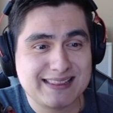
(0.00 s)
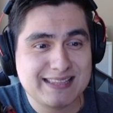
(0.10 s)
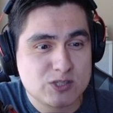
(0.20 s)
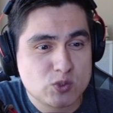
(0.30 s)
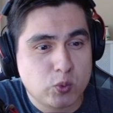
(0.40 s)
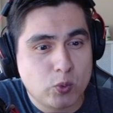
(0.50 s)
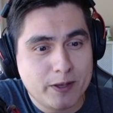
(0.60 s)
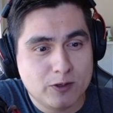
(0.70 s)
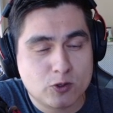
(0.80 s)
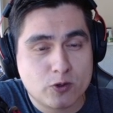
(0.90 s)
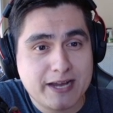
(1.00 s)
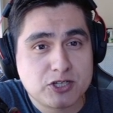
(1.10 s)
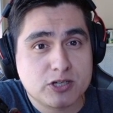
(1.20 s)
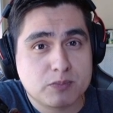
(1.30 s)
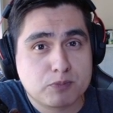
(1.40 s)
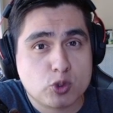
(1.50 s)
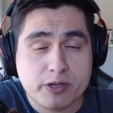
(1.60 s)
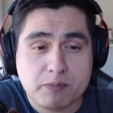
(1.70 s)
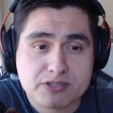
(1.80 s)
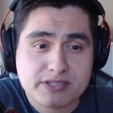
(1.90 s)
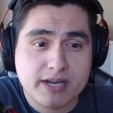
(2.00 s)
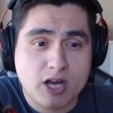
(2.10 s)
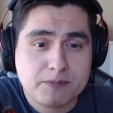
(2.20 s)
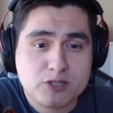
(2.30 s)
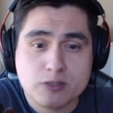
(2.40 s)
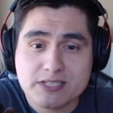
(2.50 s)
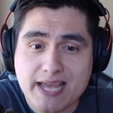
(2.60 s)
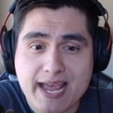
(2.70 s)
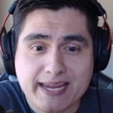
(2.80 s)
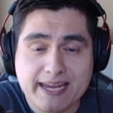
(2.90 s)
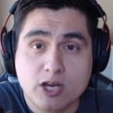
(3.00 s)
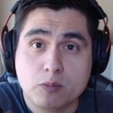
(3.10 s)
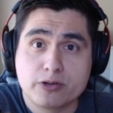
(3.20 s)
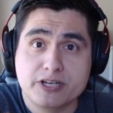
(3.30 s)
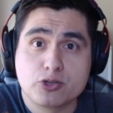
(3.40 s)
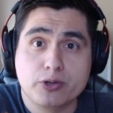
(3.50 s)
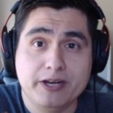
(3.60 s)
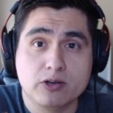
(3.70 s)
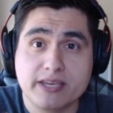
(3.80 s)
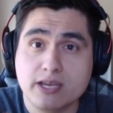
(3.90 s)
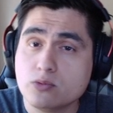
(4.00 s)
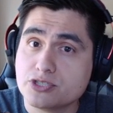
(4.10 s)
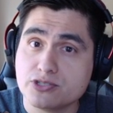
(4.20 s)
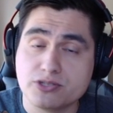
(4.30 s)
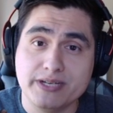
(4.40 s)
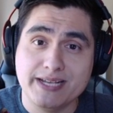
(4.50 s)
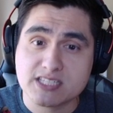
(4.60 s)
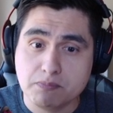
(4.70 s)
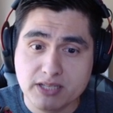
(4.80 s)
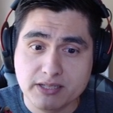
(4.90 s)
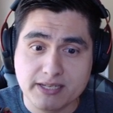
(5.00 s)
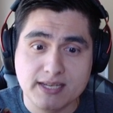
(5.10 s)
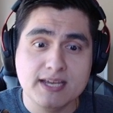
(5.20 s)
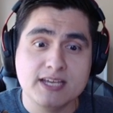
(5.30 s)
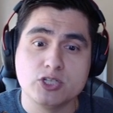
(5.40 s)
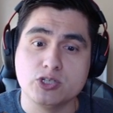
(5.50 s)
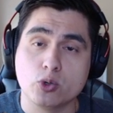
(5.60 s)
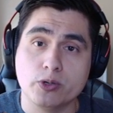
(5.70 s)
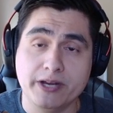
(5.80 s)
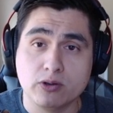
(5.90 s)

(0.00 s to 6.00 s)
this will grant her 20% up to attack and upgrade Tornado Kick, which is her EX ability, to Tornado